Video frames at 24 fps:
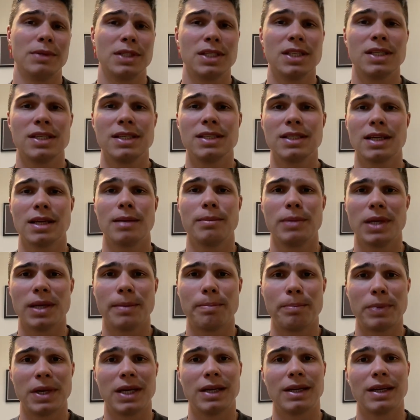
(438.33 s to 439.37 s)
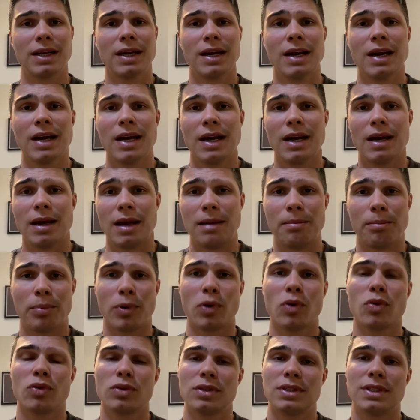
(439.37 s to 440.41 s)
Because this is going to be a big,
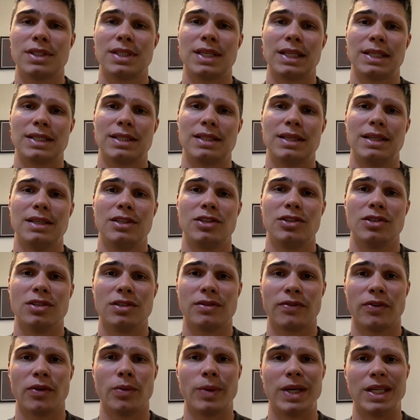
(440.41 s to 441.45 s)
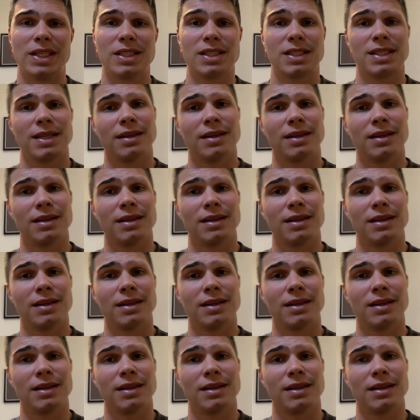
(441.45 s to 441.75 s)
important Six Nations for Wales